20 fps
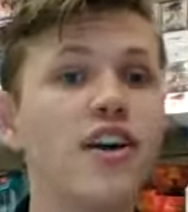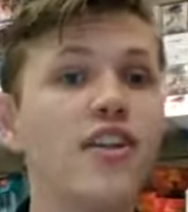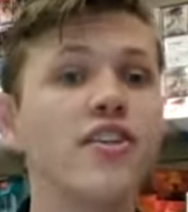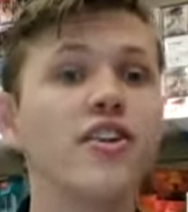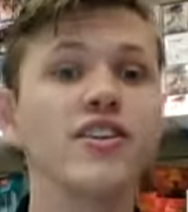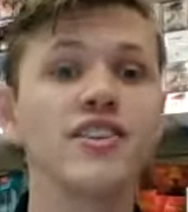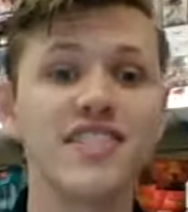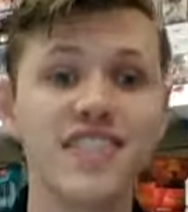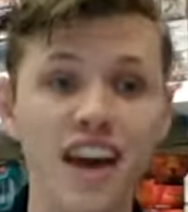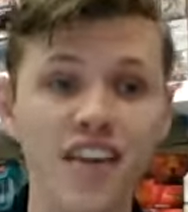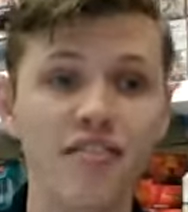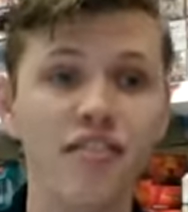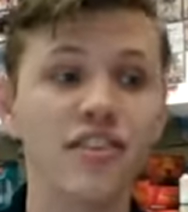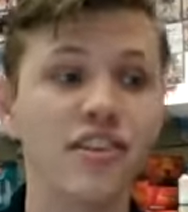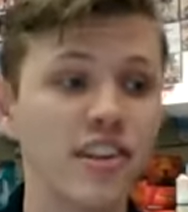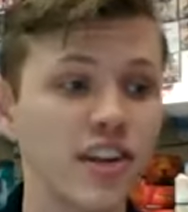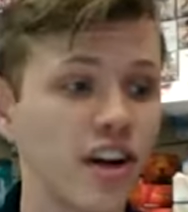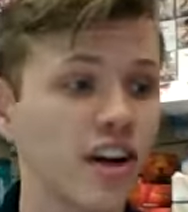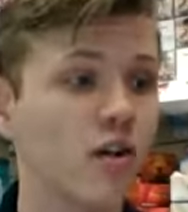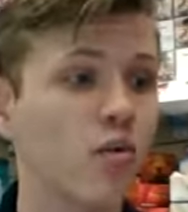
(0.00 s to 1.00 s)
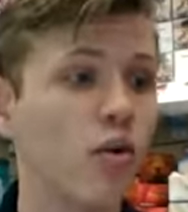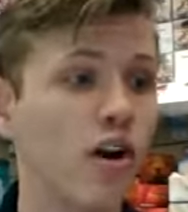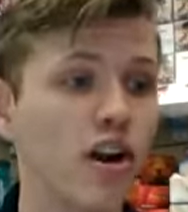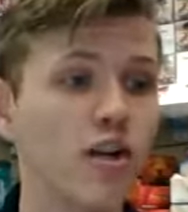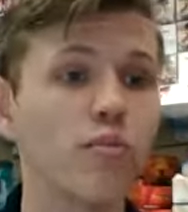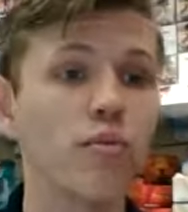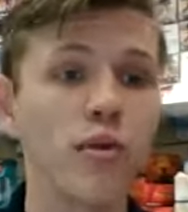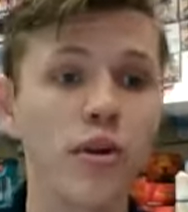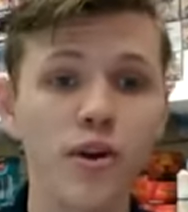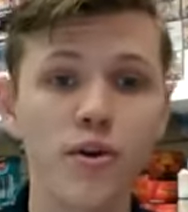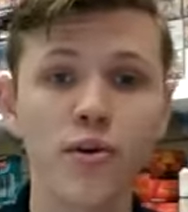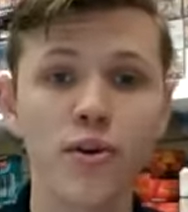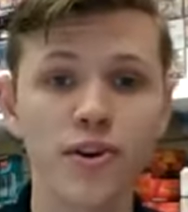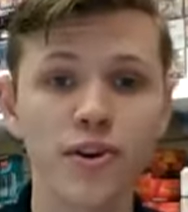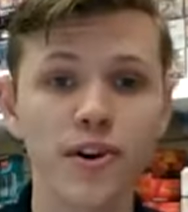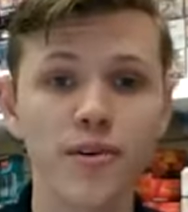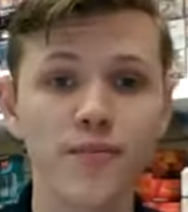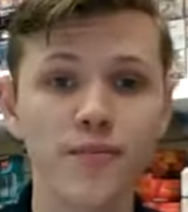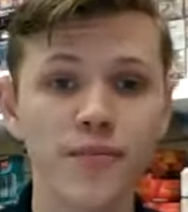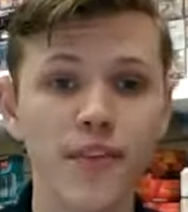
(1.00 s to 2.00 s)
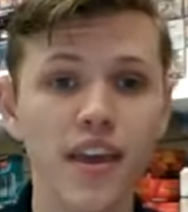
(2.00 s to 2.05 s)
they're definitely going to want to pre-order.